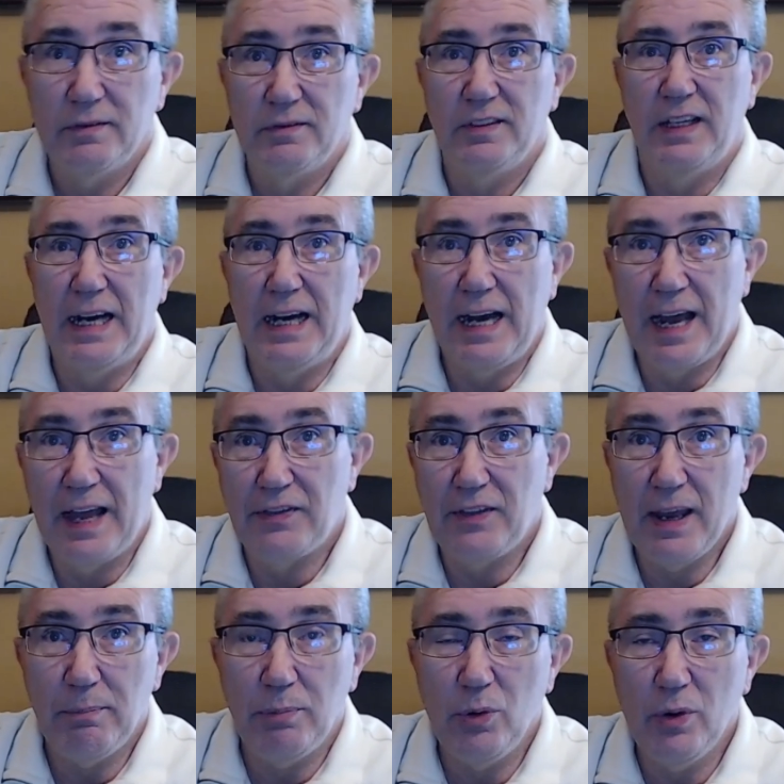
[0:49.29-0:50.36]
At
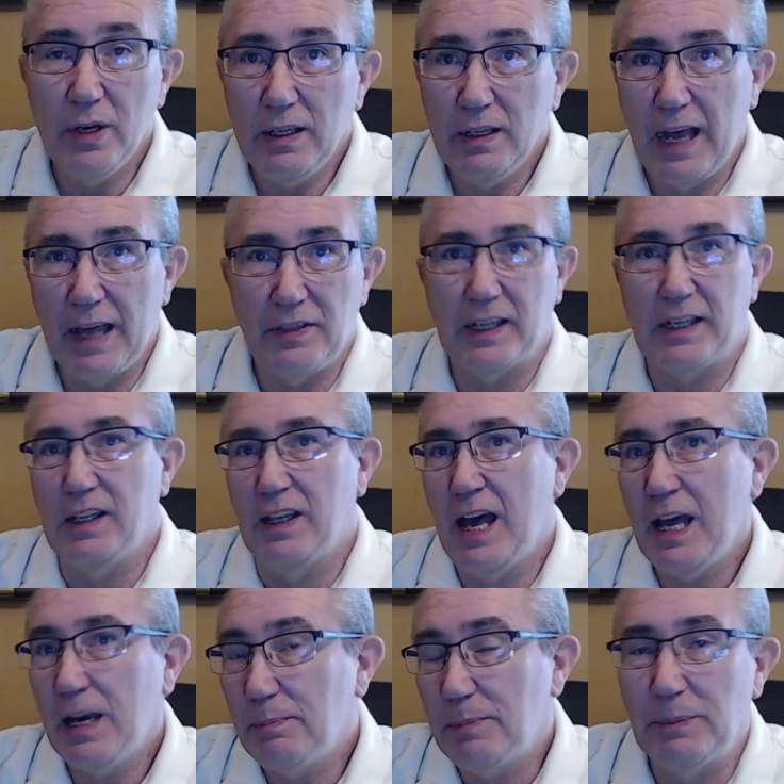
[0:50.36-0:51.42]
that point, I think a lot
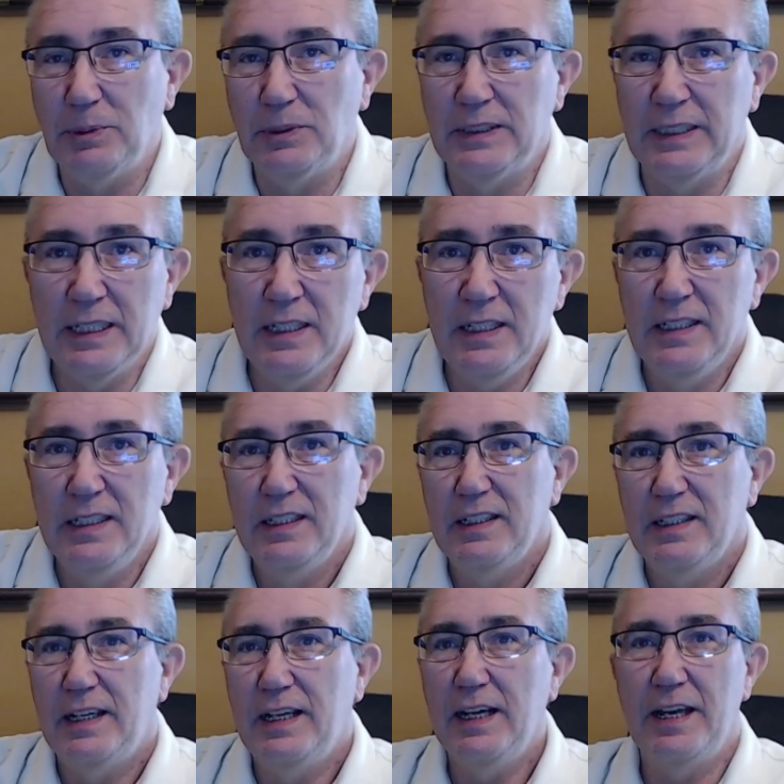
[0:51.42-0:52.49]
of people did,
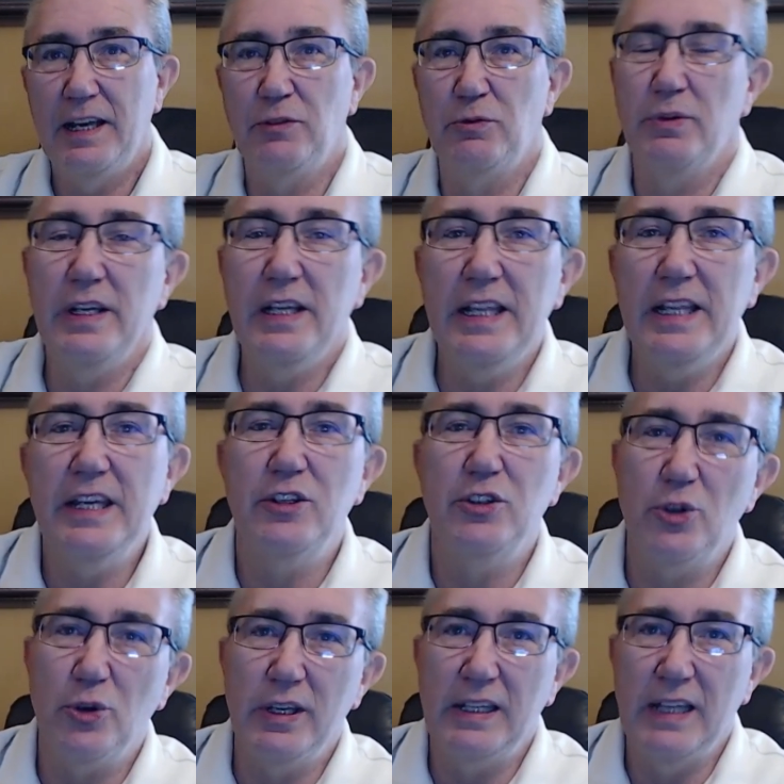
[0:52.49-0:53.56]
and really
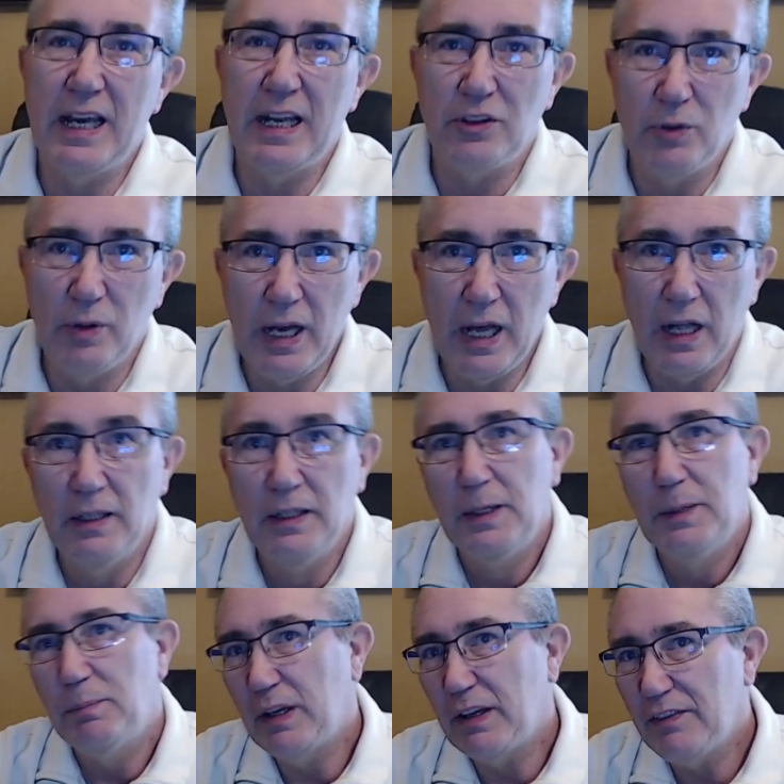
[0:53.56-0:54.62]
enjoyed that as well.
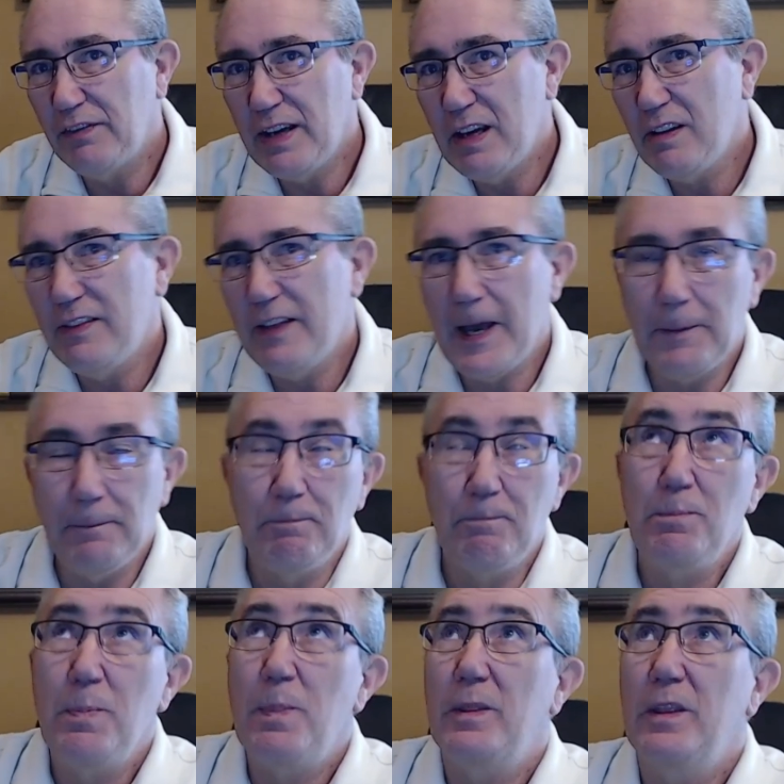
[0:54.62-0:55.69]
But I found that,
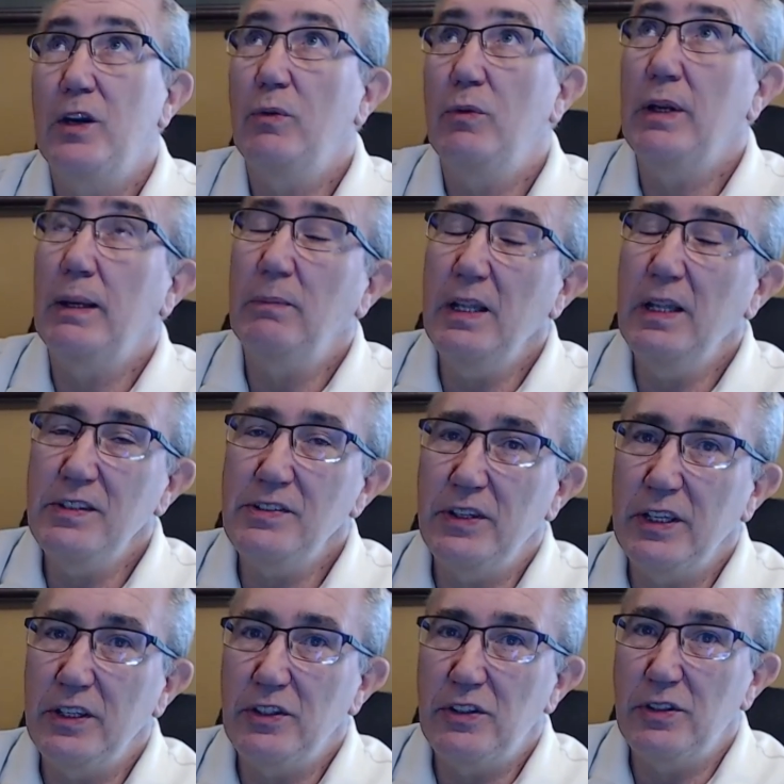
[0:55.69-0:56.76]
when I'm
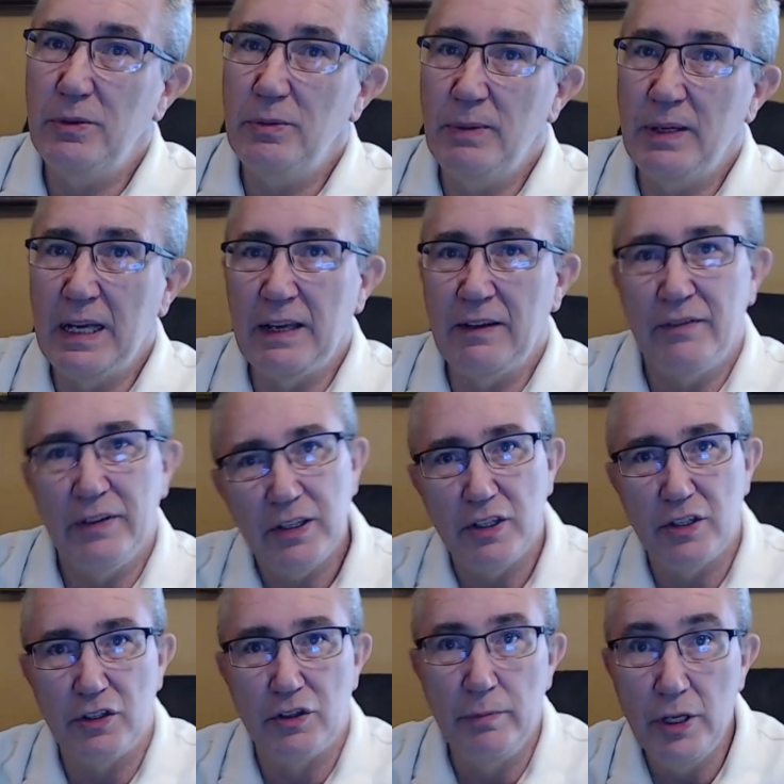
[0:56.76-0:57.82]
listening to my
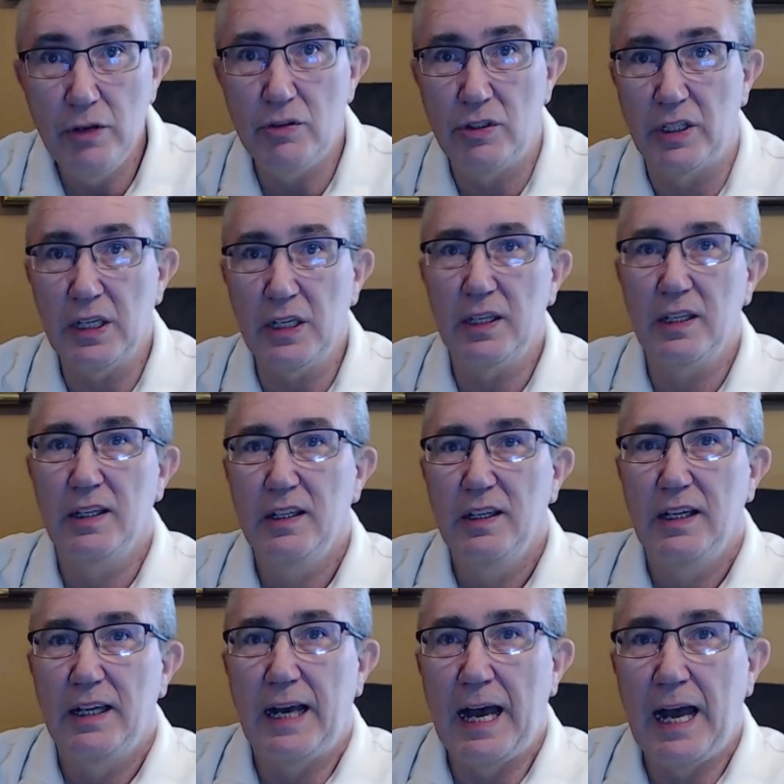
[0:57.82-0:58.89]
vintage music,
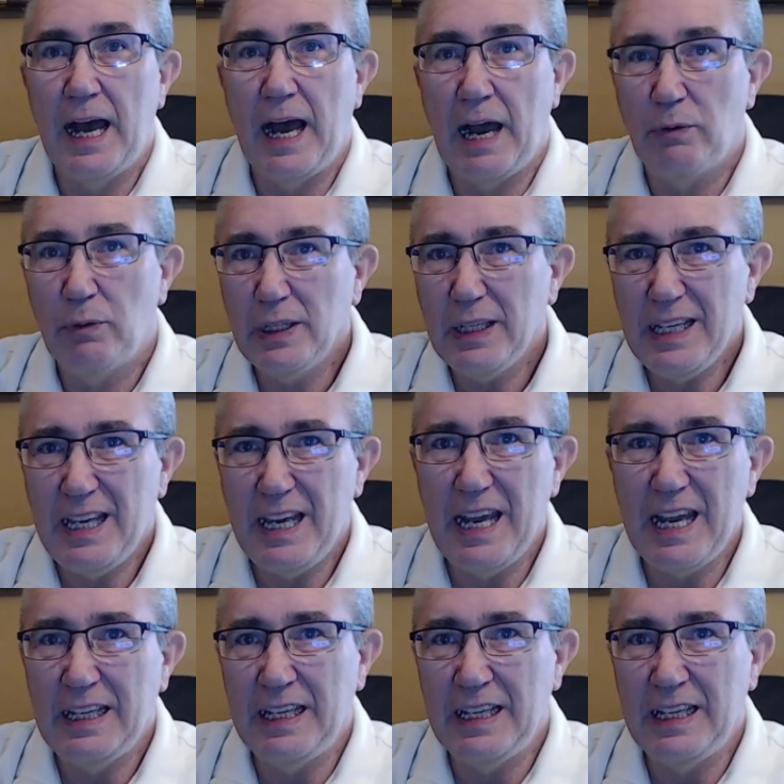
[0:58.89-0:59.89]
I really can't get